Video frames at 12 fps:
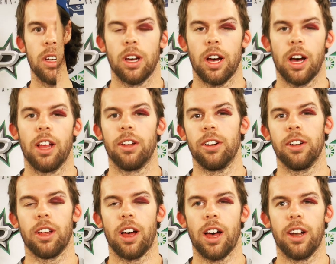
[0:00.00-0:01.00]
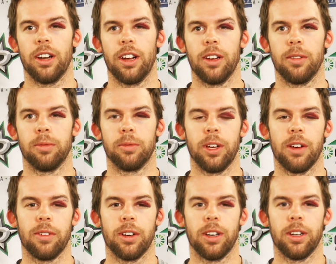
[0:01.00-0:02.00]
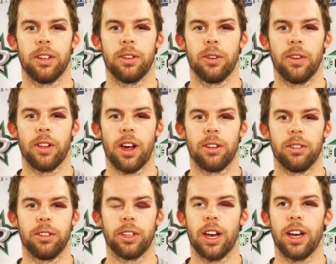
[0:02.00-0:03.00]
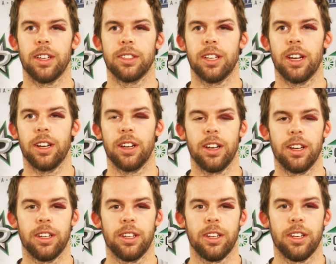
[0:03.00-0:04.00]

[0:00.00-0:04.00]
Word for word: Uh, I learned a lot. Uh, we have a we have a lot of old guys that uh,